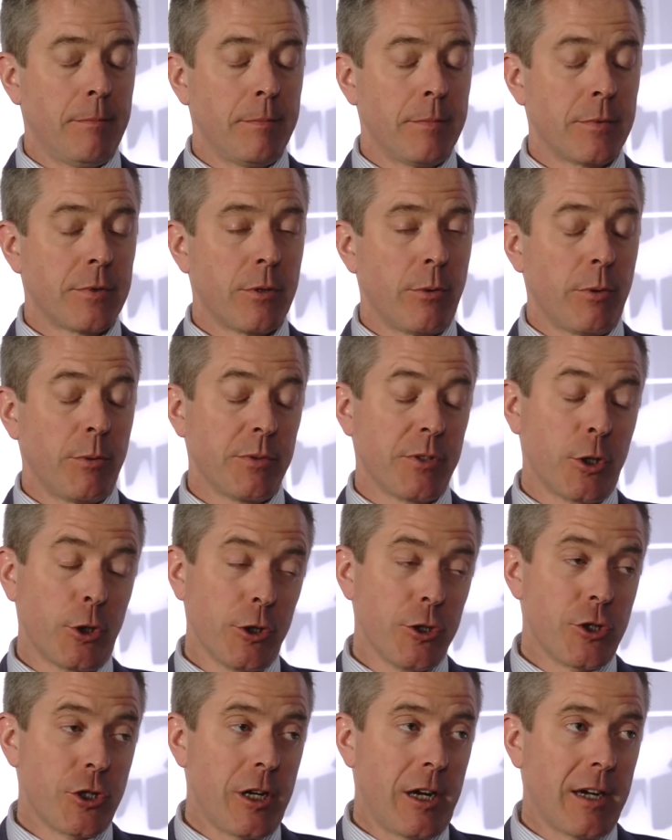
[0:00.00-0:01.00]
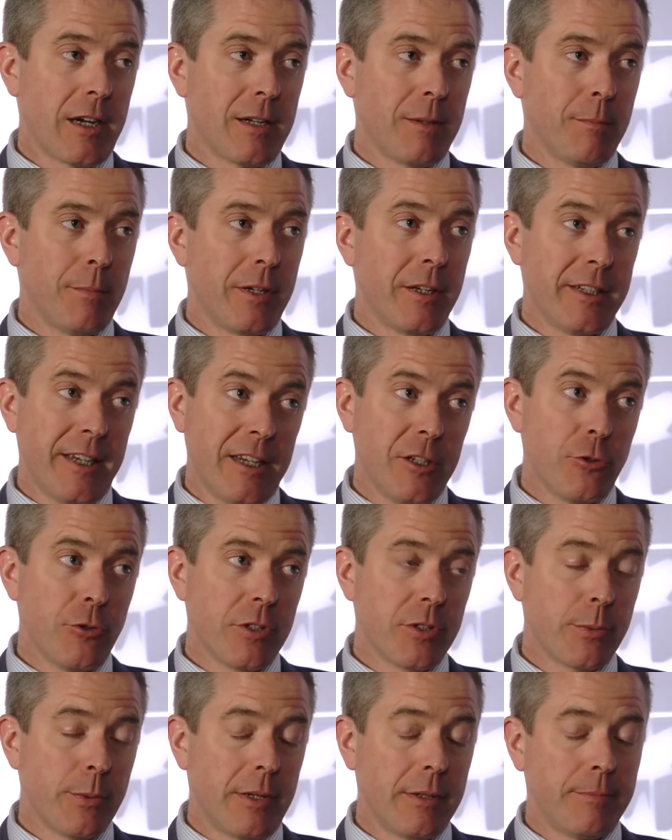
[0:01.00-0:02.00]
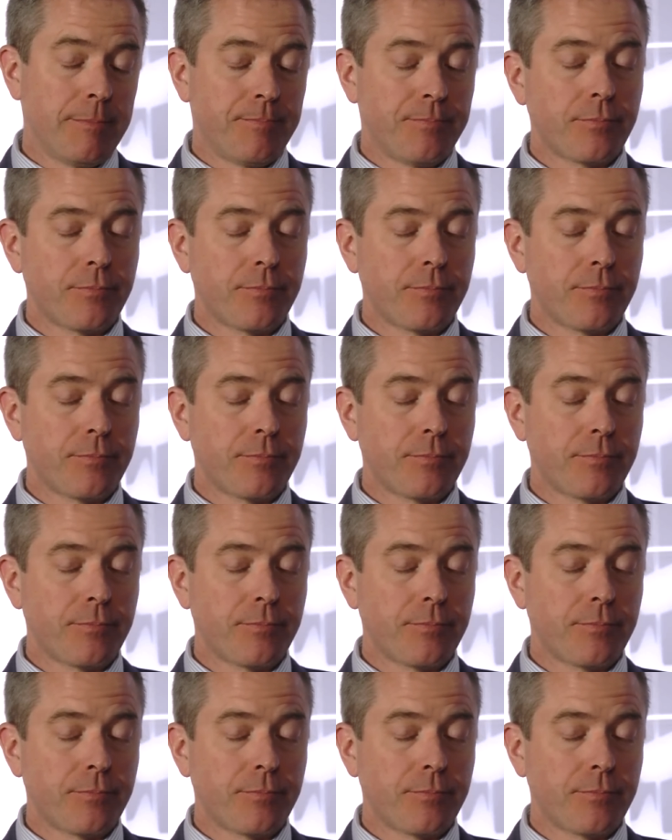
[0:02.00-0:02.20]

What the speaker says: So it was a good shock, but a dangerous one.